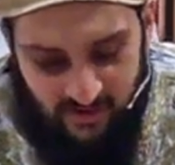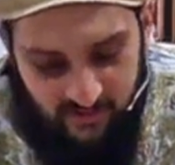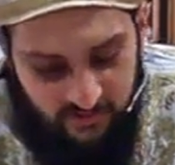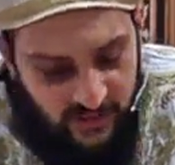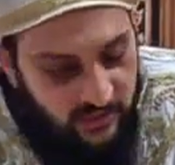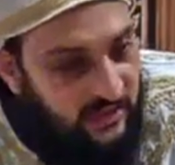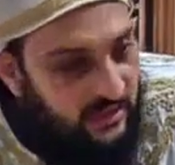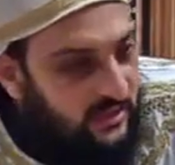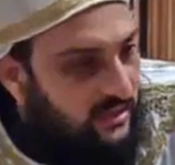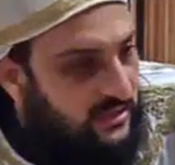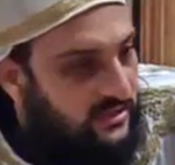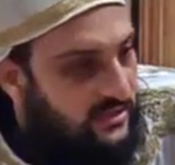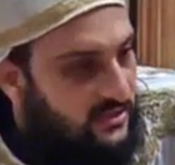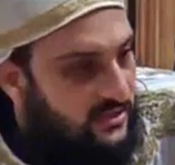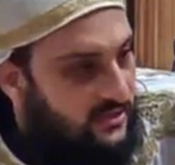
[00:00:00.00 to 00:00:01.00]

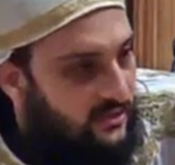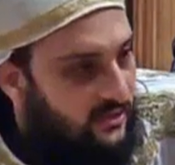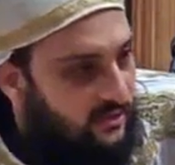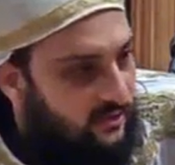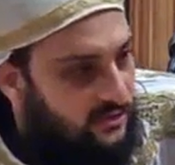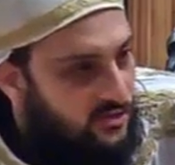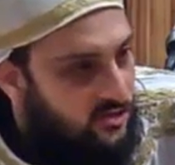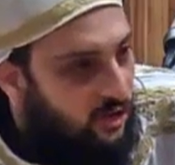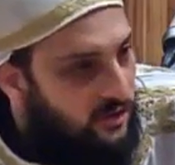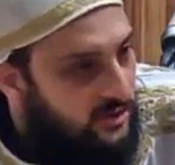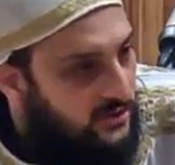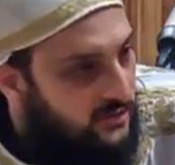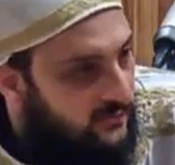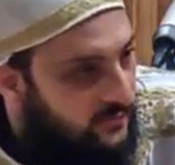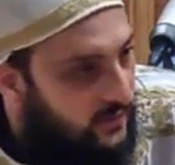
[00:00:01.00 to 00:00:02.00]
Felix
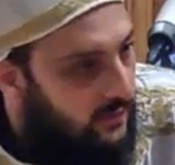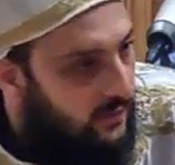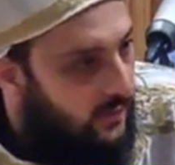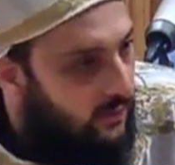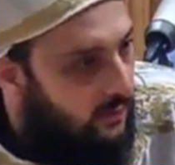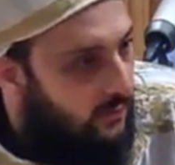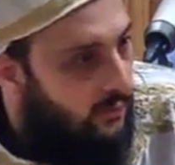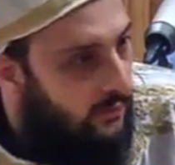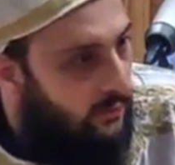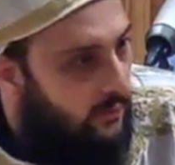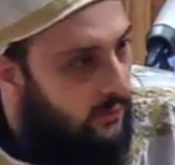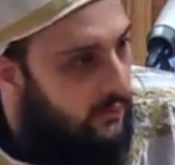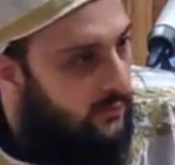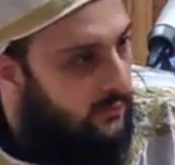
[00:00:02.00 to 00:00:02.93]
started to feel, oh,